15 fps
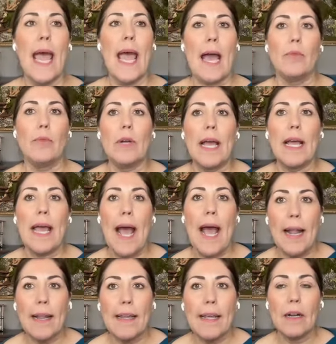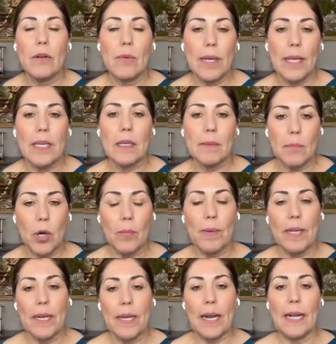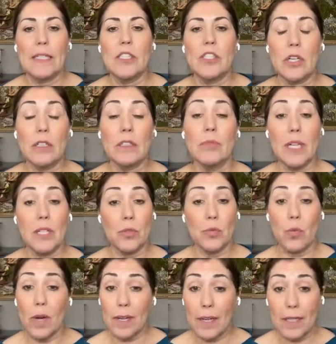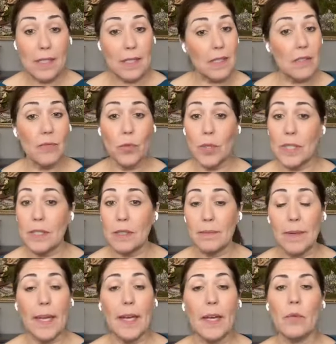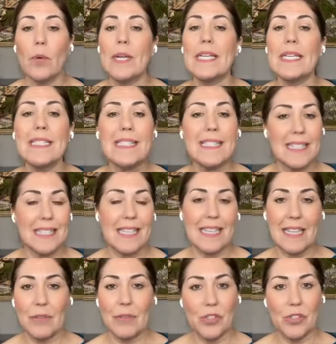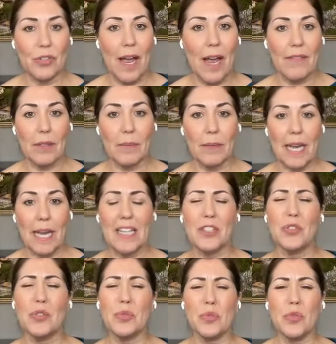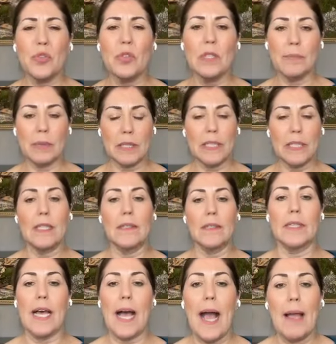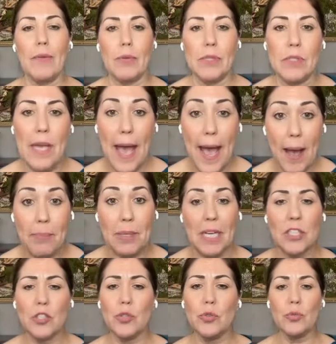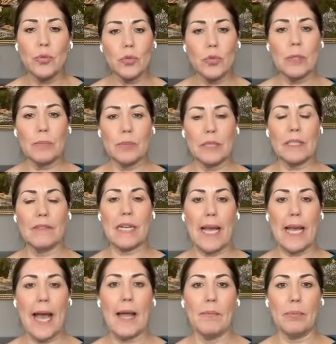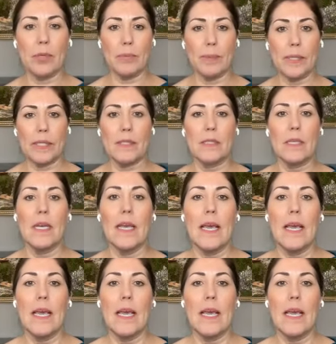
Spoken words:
And when I had that awakening moment and I started to realize, what is this voice in my head? What is this thing that was driving me? I truly believed I was happy. I truly believed I had purpose.